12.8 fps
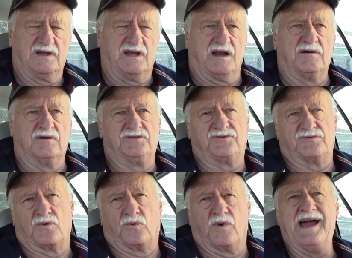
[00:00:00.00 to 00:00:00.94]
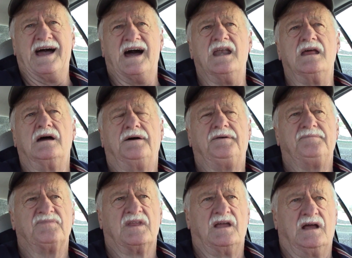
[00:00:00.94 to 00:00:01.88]
and it was red.
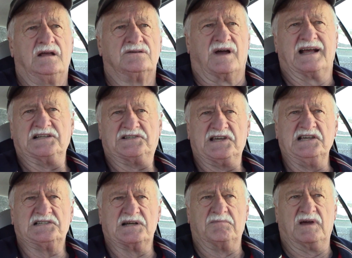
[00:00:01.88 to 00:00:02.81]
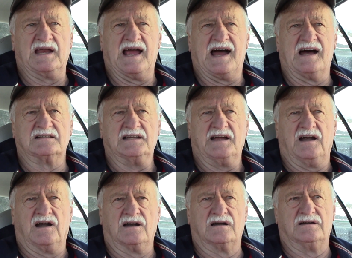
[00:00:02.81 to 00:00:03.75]
So I could see somebody out
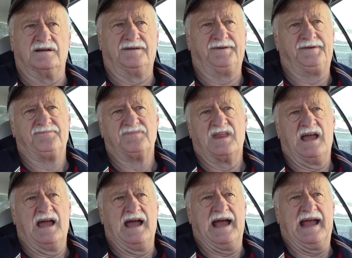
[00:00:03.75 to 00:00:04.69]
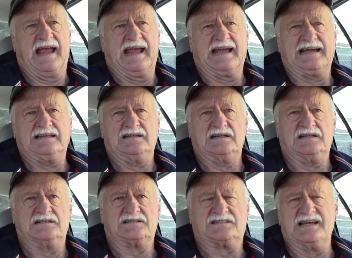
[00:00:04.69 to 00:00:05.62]
there and
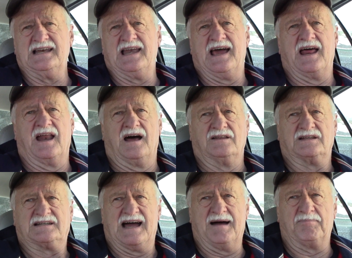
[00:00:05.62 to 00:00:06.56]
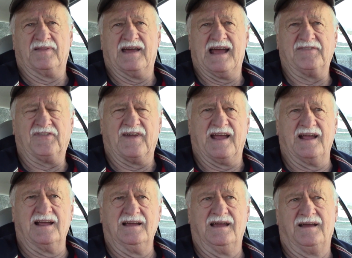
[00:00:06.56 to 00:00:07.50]
sitting out on the top of that
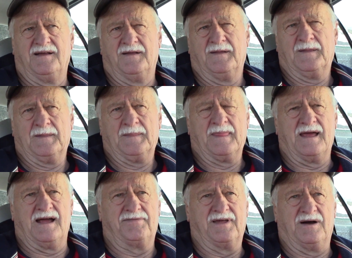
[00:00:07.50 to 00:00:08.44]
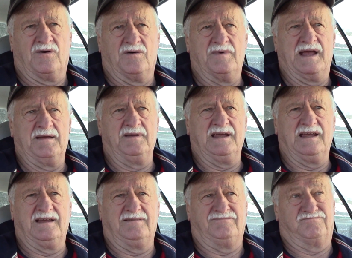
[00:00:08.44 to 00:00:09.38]
thing. I thought, well,
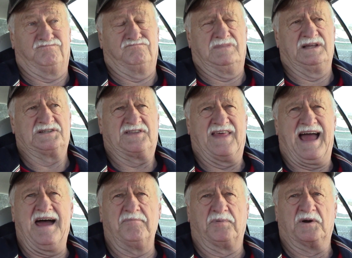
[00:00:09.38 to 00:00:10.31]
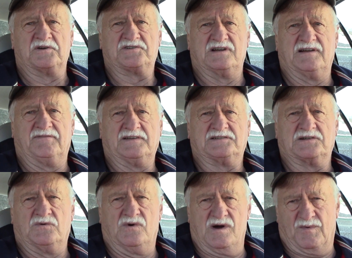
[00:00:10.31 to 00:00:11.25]
maybe it's that person if it's
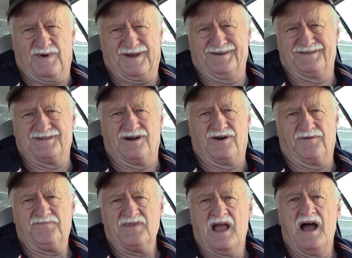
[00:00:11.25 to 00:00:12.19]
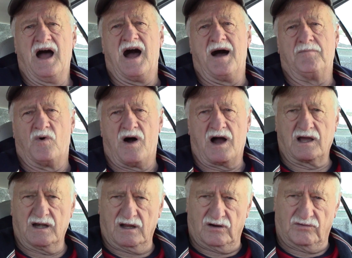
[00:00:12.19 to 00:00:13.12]
a woman. So I'm
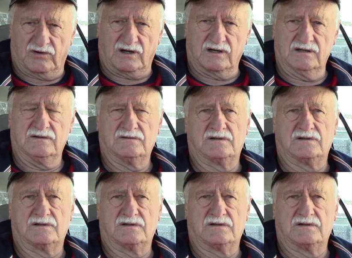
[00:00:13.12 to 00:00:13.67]
walking over